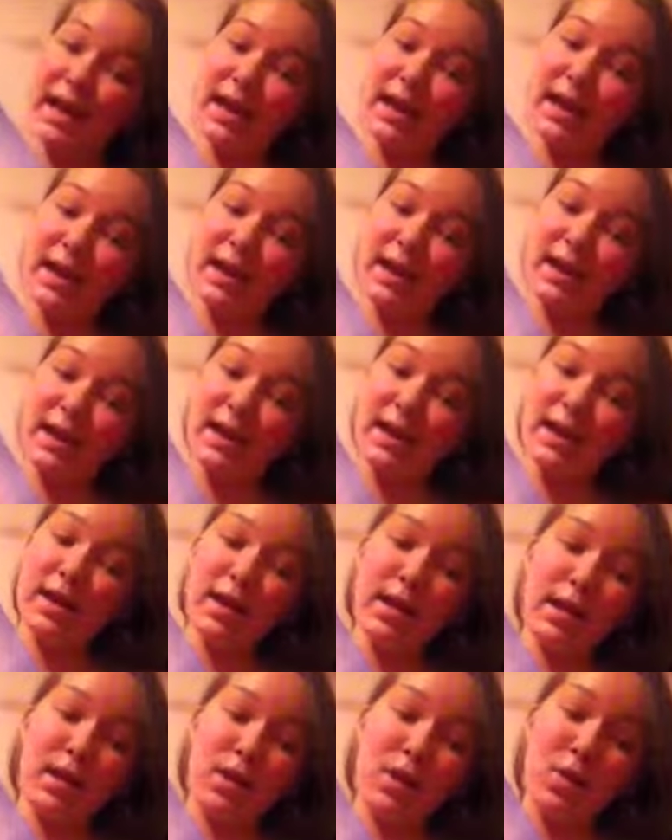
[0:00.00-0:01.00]
and,
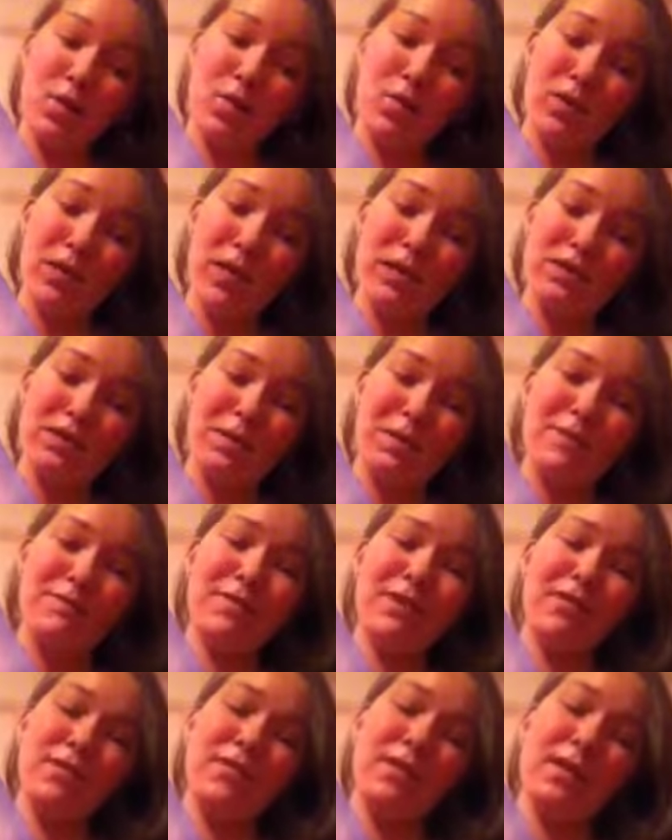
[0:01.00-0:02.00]
well, it's not my
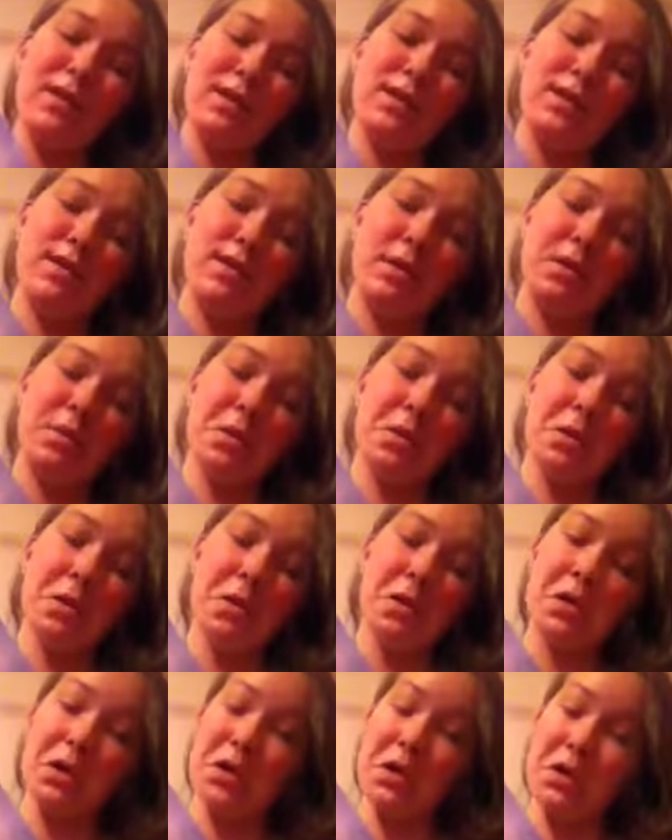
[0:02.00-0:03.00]
favorite ending
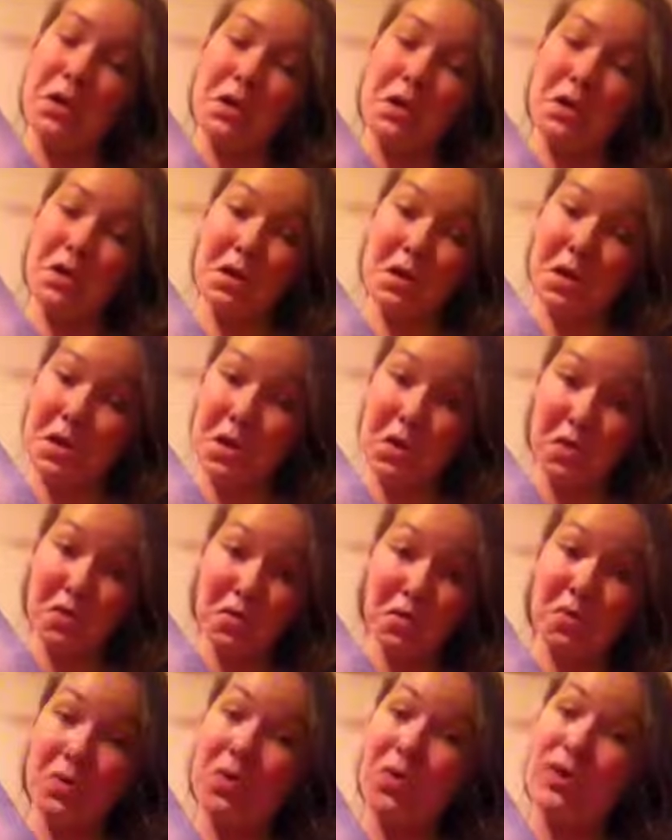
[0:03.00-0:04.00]
in all the
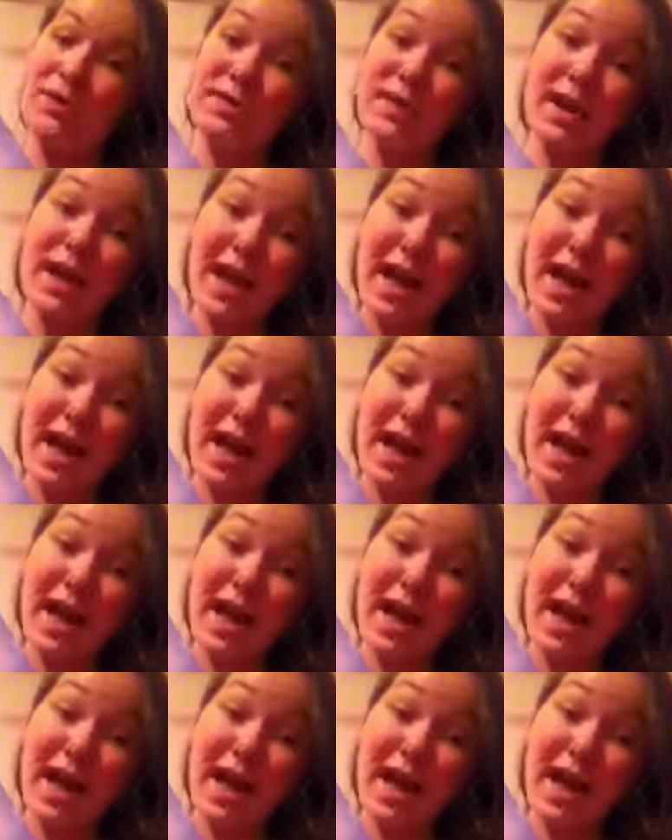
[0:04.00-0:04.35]
world.